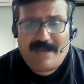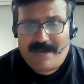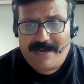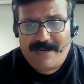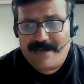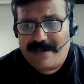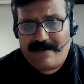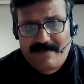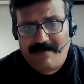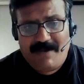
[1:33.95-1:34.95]
and
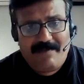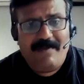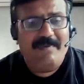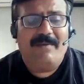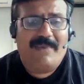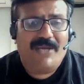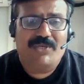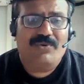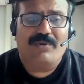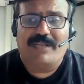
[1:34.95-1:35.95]
uh, we will we will make
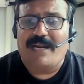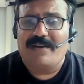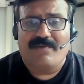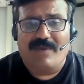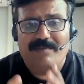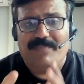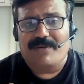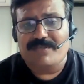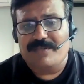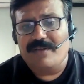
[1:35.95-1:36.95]
sure that one
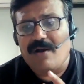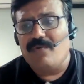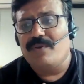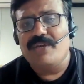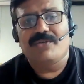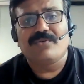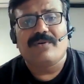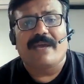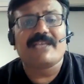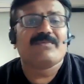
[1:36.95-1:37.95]
person how he
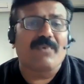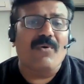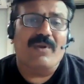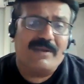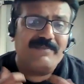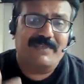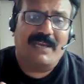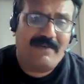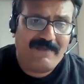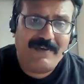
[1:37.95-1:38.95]
should explore
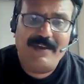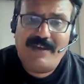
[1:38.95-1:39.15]
himself